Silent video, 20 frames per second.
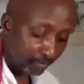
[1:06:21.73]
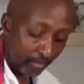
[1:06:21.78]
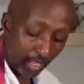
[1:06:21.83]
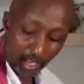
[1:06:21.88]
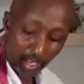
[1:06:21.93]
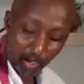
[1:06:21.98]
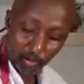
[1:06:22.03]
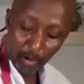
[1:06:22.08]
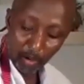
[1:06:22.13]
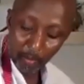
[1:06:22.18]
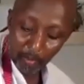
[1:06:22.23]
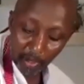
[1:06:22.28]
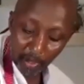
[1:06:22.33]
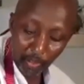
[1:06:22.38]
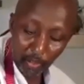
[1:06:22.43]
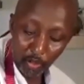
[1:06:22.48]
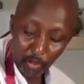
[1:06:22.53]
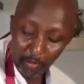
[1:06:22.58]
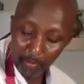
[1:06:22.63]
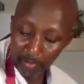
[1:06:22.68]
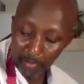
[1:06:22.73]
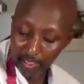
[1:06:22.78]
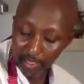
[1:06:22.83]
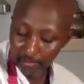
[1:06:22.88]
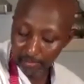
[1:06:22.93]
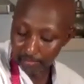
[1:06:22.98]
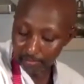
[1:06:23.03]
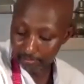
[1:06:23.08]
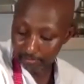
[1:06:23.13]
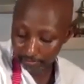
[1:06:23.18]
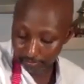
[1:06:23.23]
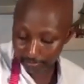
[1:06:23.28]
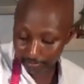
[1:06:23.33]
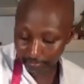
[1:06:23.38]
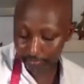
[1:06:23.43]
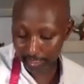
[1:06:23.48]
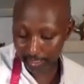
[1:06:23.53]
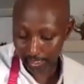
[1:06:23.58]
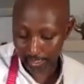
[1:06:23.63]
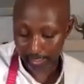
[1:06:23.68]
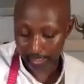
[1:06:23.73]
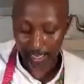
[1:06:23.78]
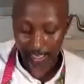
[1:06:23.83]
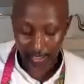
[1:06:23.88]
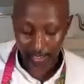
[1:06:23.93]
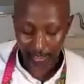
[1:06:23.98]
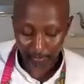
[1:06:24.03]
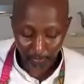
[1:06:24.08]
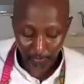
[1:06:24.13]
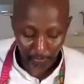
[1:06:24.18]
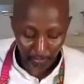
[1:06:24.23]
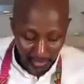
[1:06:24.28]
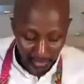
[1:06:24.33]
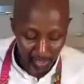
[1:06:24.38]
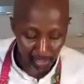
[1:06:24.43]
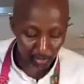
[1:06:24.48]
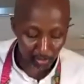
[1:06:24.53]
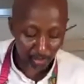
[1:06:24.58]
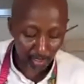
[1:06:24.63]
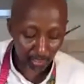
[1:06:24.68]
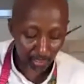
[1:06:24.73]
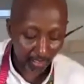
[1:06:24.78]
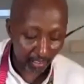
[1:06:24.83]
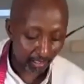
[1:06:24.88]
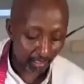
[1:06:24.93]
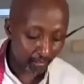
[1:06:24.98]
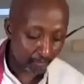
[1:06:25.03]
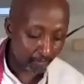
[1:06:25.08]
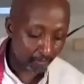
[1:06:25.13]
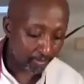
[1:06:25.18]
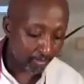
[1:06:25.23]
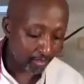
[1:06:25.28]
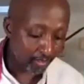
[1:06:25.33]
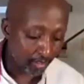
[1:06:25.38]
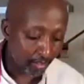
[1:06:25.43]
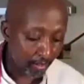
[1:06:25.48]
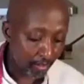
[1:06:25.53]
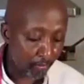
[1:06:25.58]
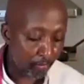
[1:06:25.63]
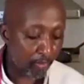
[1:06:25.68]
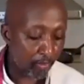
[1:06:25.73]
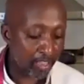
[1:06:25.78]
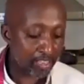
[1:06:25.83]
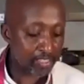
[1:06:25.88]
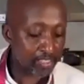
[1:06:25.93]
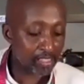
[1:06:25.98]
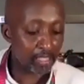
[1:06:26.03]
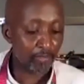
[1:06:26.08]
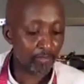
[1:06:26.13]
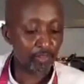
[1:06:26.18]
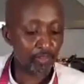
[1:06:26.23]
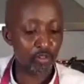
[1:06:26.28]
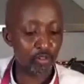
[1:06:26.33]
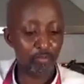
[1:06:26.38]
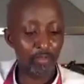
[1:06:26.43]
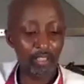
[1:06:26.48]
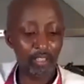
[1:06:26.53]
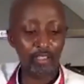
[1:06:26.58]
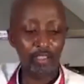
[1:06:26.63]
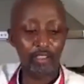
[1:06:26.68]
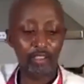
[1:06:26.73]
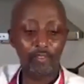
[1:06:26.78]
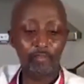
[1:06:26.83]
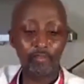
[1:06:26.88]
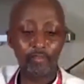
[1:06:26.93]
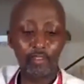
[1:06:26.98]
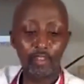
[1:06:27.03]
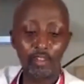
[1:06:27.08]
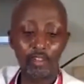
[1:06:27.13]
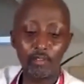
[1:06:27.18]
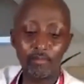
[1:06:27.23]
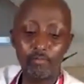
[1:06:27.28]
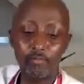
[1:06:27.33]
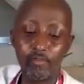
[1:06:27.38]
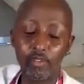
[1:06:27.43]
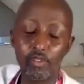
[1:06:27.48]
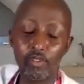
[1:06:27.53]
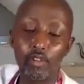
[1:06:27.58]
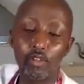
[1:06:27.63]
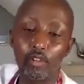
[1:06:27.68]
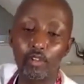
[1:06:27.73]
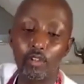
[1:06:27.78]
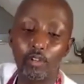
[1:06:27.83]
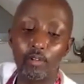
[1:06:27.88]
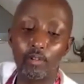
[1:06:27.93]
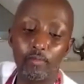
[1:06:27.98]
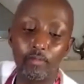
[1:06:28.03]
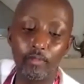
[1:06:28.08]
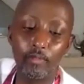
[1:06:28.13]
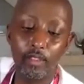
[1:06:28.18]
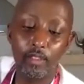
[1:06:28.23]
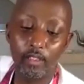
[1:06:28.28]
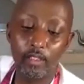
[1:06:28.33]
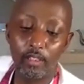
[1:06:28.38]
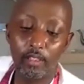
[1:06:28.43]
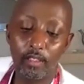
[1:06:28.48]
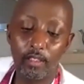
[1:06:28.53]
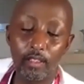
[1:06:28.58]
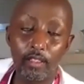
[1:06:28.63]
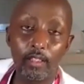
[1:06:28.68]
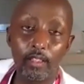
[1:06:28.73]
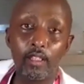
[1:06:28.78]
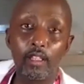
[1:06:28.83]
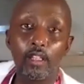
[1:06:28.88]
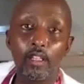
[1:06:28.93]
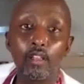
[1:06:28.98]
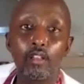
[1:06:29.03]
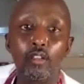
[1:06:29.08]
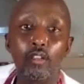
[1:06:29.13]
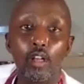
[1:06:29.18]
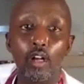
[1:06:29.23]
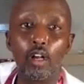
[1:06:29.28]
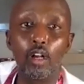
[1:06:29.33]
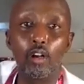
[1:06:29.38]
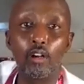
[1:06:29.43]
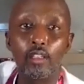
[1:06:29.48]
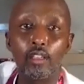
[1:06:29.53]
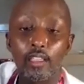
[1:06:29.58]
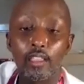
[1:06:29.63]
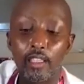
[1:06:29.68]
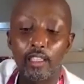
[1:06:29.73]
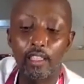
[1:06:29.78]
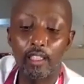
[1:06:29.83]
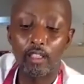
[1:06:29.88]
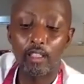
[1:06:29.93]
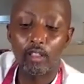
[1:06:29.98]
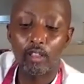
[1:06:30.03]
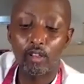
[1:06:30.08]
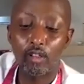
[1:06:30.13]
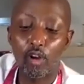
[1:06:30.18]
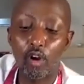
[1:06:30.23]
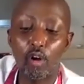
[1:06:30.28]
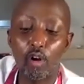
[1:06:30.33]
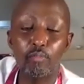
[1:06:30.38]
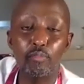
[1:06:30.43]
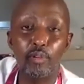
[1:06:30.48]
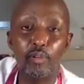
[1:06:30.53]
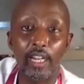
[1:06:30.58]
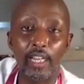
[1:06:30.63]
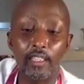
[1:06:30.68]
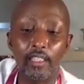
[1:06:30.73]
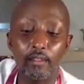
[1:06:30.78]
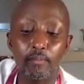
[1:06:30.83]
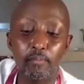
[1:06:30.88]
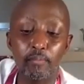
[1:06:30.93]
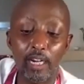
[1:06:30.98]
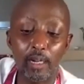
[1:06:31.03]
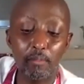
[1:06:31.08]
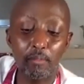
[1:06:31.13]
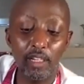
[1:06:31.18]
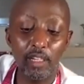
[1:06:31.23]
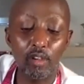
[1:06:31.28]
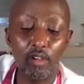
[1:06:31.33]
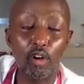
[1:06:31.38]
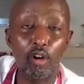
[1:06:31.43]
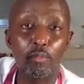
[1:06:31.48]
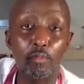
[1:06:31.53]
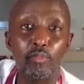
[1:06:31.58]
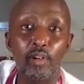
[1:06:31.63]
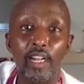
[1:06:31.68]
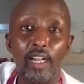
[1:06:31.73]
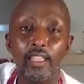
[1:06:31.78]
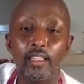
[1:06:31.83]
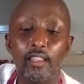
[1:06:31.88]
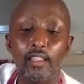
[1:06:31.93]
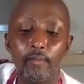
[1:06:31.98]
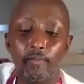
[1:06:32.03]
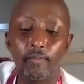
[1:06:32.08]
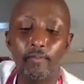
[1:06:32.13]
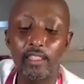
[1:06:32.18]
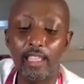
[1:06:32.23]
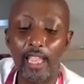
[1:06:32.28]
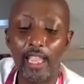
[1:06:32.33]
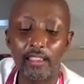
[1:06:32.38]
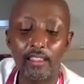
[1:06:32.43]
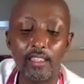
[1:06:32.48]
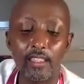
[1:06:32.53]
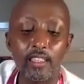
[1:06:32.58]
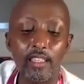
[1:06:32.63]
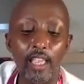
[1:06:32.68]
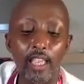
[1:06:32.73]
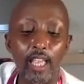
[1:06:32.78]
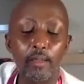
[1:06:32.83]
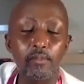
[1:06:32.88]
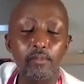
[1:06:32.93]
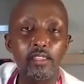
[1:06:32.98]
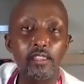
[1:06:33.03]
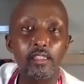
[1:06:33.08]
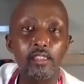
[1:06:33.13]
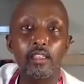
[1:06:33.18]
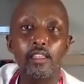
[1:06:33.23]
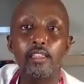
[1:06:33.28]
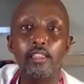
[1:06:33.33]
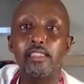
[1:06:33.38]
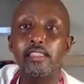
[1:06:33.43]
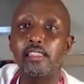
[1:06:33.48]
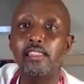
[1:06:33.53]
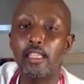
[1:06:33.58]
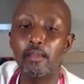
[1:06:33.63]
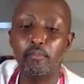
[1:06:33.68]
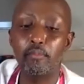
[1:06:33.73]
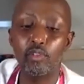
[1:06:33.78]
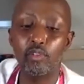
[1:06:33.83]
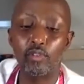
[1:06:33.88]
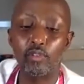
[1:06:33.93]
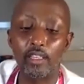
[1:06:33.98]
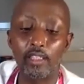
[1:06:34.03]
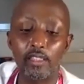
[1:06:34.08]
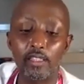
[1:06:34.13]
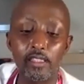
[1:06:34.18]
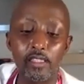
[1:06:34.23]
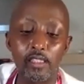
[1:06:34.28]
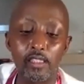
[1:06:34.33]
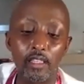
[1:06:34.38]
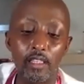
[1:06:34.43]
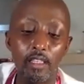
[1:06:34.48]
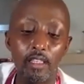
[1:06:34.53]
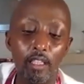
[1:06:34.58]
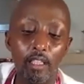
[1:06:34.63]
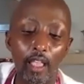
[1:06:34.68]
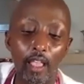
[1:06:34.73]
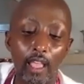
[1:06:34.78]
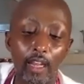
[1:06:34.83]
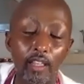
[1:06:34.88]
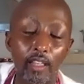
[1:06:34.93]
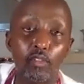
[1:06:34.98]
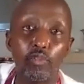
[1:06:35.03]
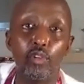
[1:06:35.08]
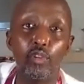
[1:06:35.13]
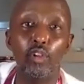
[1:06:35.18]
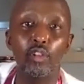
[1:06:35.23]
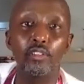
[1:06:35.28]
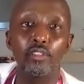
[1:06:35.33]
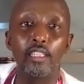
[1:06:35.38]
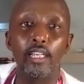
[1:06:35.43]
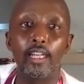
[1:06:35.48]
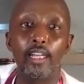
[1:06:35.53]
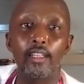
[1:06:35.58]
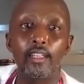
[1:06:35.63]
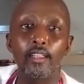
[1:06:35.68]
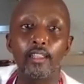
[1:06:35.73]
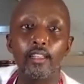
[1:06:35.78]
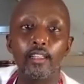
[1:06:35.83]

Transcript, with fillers: I don't know about you, but this kind of feels really festive to me, you know? So uh, cornbread, buttermilk cornbread, candied yams, steamed greens, uh, and Creole duck.